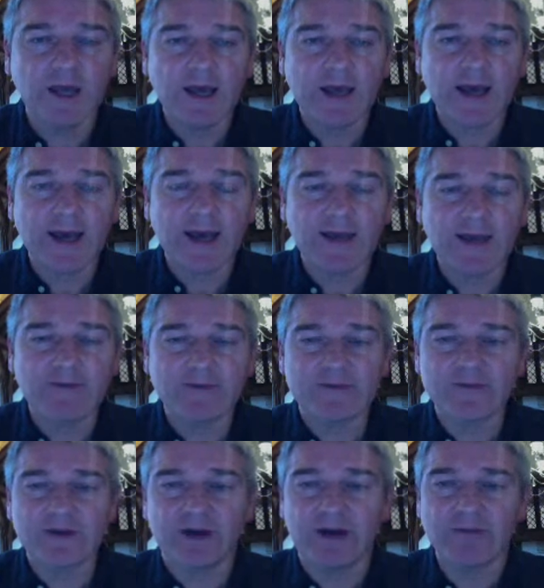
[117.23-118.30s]

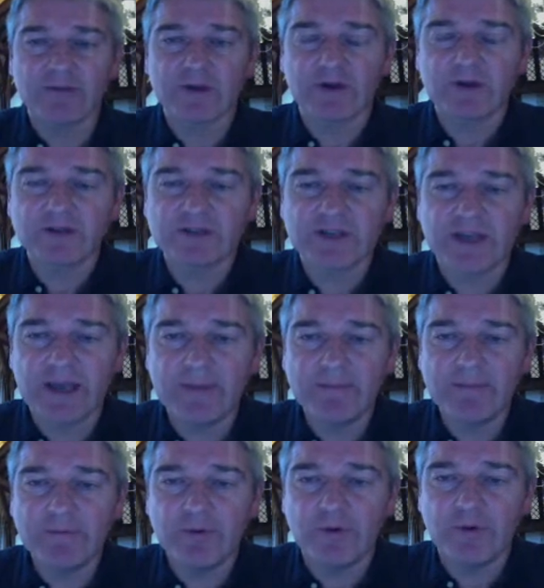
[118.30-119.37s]
and I'm going to
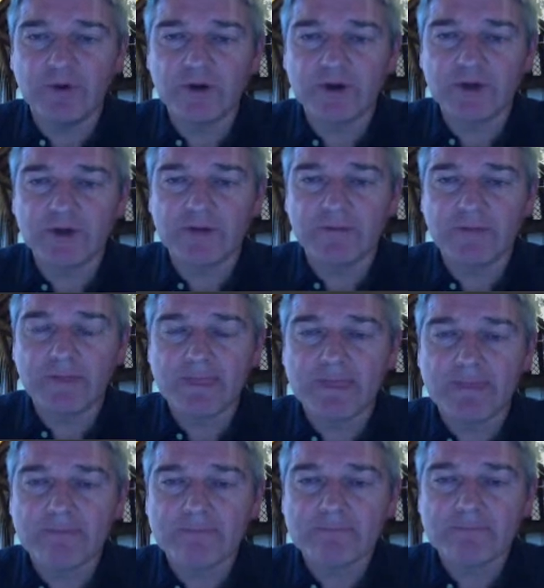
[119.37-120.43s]
import
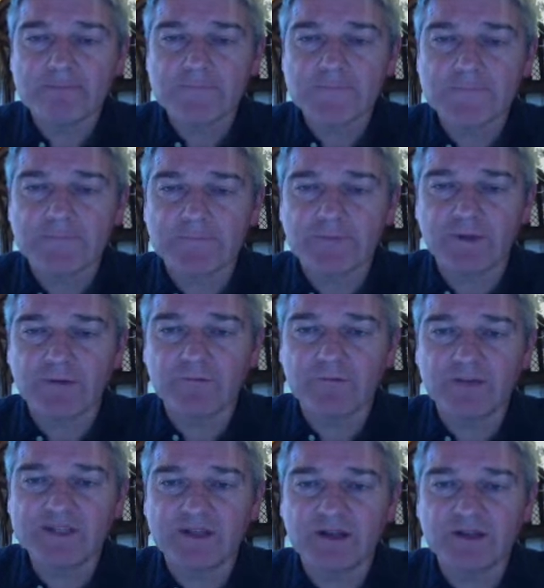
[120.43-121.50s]

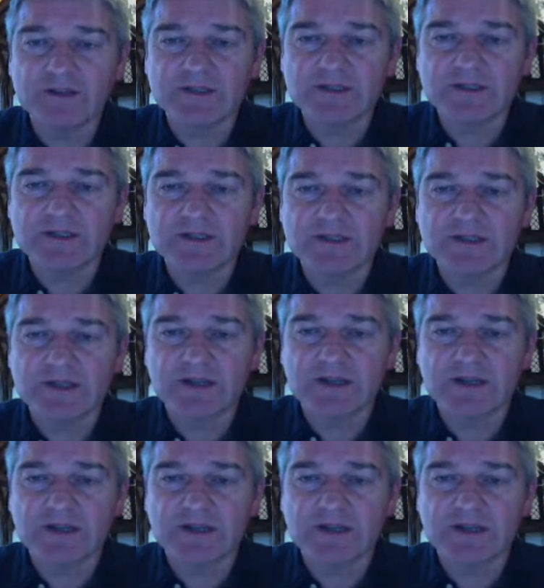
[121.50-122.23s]
results